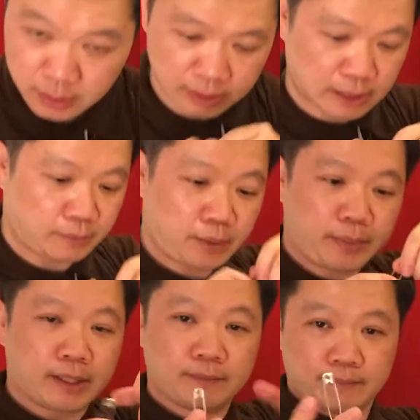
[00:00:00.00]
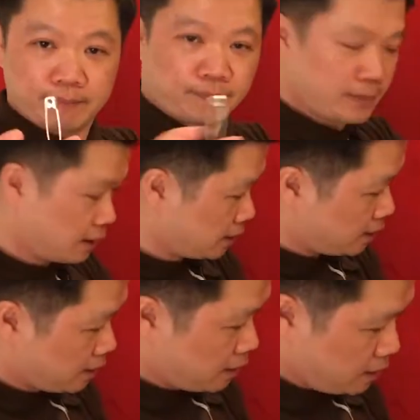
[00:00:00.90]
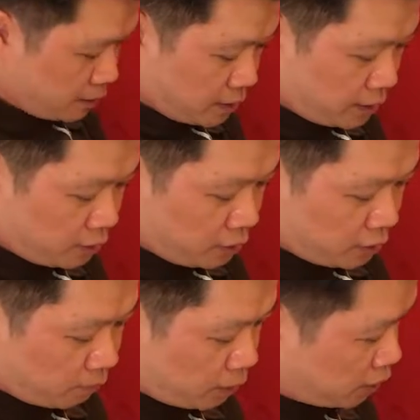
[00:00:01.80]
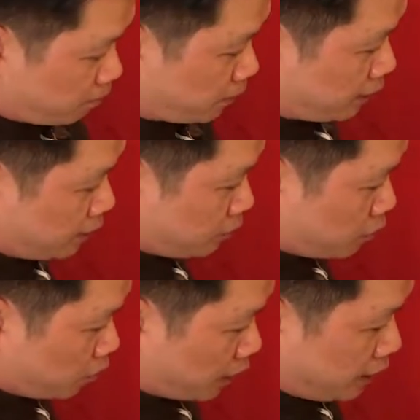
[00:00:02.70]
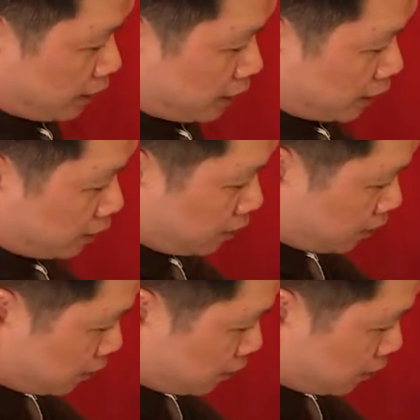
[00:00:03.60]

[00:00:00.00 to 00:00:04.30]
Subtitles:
safety pin, and you're gonna pin it right in